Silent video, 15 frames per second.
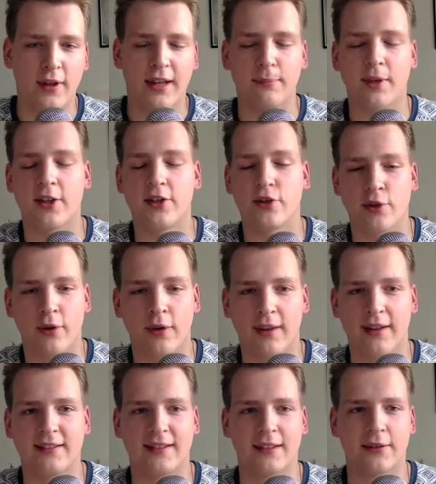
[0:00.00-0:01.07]
and make sure
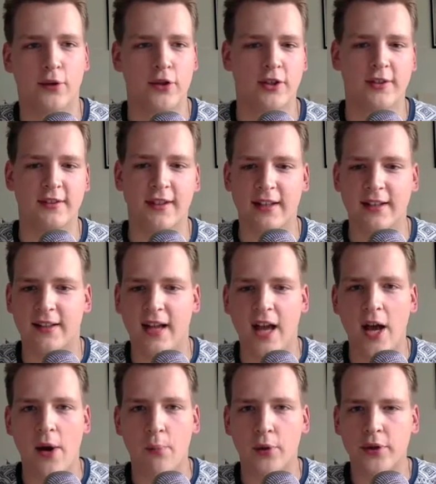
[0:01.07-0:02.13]
that Satoshi didn't
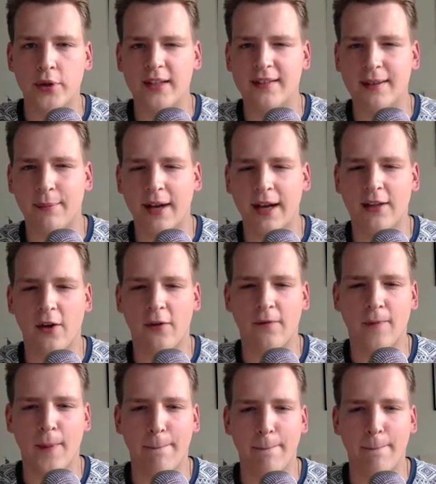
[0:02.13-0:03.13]
put in some kind of